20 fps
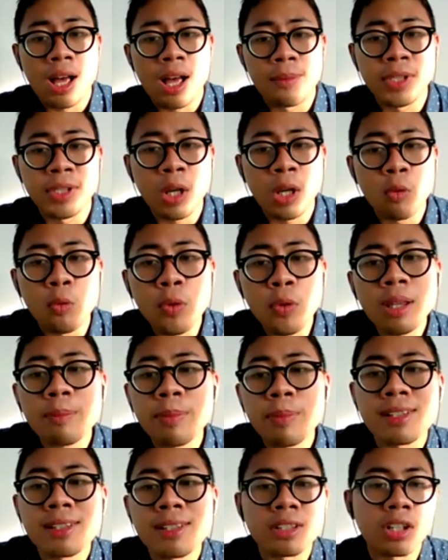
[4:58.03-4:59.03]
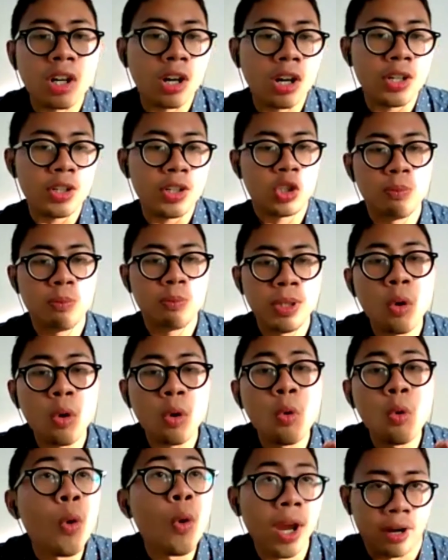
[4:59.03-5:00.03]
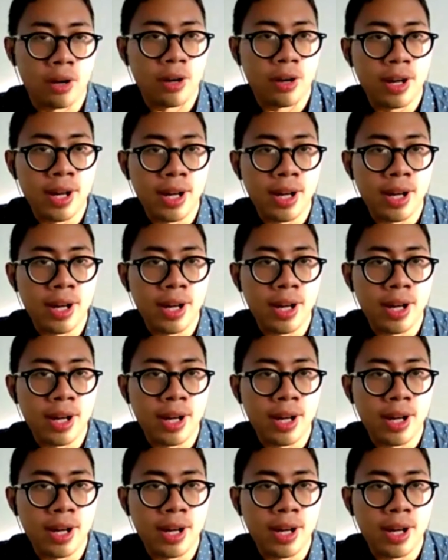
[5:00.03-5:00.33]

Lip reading: they will be start to be aware